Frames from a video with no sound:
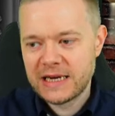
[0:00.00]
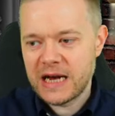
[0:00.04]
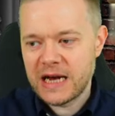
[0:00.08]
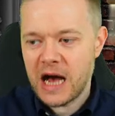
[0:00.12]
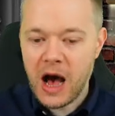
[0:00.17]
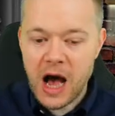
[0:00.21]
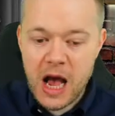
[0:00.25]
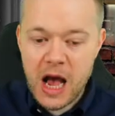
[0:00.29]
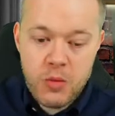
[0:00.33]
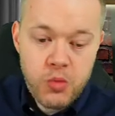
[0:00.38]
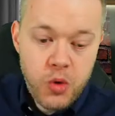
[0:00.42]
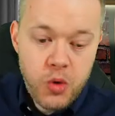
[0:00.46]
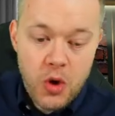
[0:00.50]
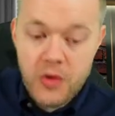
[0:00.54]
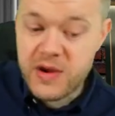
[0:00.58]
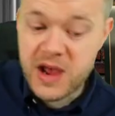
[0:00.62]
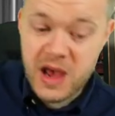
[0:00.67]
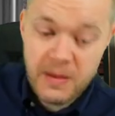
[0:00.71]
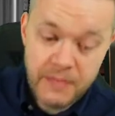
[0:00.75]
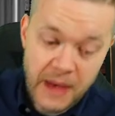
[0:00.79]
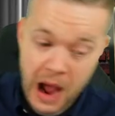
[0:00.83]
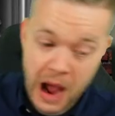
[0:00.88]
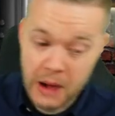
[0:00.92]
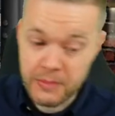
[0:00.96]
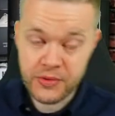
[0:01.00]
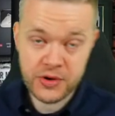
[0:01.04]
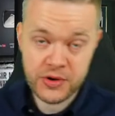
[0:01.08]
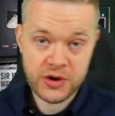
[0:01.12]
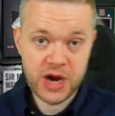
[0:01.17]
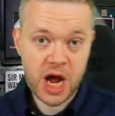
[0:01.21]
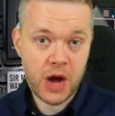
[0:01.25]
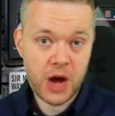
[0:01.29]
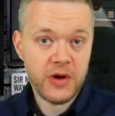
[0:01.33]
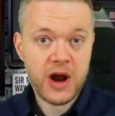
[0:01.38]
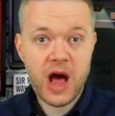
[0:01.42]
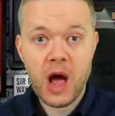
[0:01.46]
I worry about
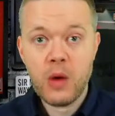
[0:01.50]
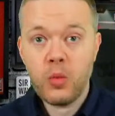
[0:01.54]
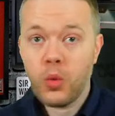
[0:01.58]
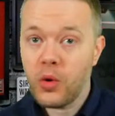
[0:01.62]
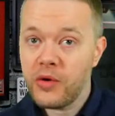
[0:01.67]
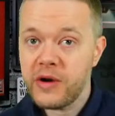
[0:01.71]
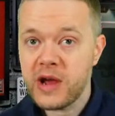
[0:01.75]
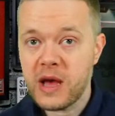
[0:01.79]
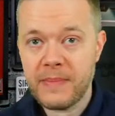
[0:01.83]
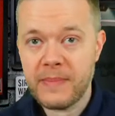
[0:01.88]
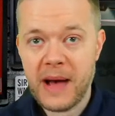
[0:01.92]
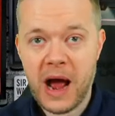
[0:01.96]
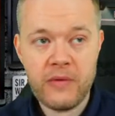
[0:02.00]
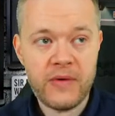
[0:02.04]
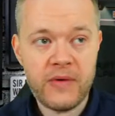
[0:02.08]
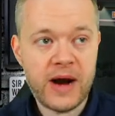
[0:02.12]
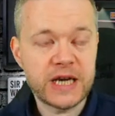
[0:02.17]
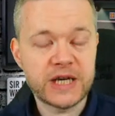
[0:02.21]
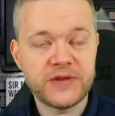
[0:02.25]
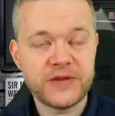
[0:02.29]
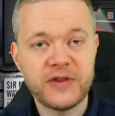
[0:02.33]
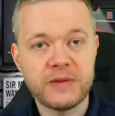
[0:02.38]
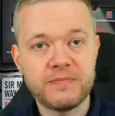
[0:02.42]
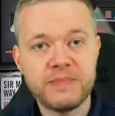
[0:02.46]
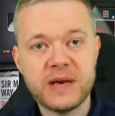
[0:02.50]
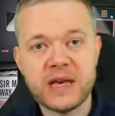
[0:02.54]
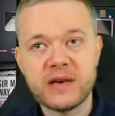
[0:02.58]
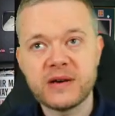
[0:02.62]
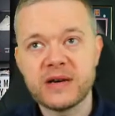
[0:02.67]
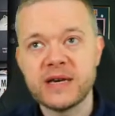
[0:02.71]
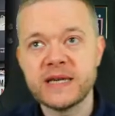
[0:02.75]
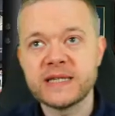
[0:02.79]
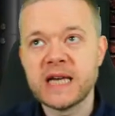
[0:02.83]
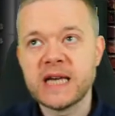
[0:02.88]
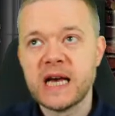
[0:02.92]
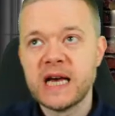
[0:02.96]
Bruno and I worry about Rashford
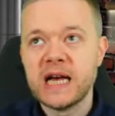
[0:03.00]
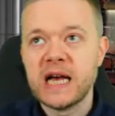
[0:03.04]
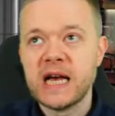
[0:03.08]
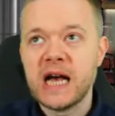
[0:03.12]
because